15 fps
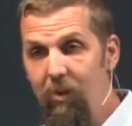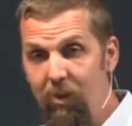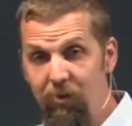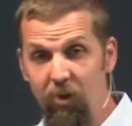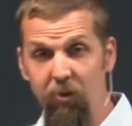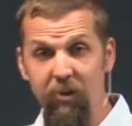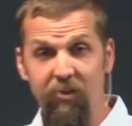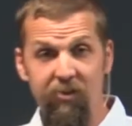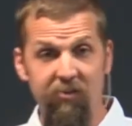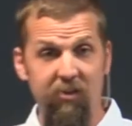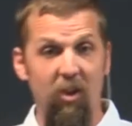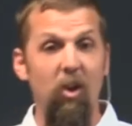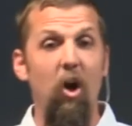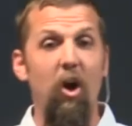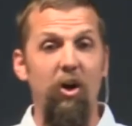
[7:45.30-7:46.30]
So, this is a
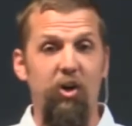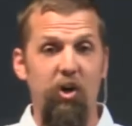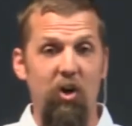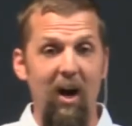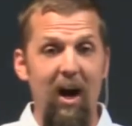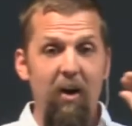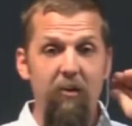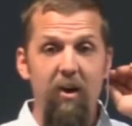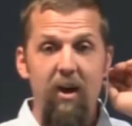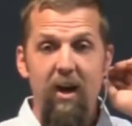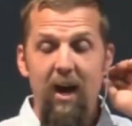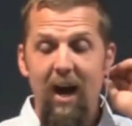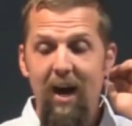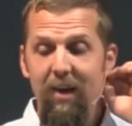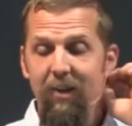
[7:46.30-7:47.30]
large crowd.
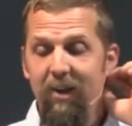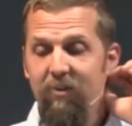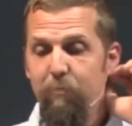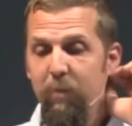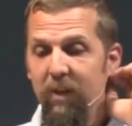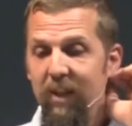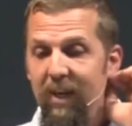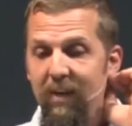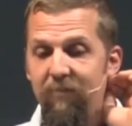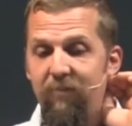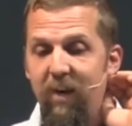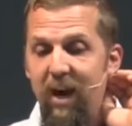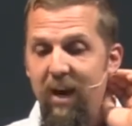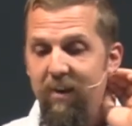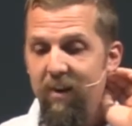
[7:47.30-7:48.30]
Uh, it's believed
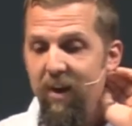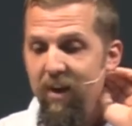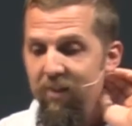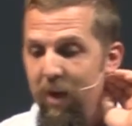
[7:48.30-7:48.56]
that,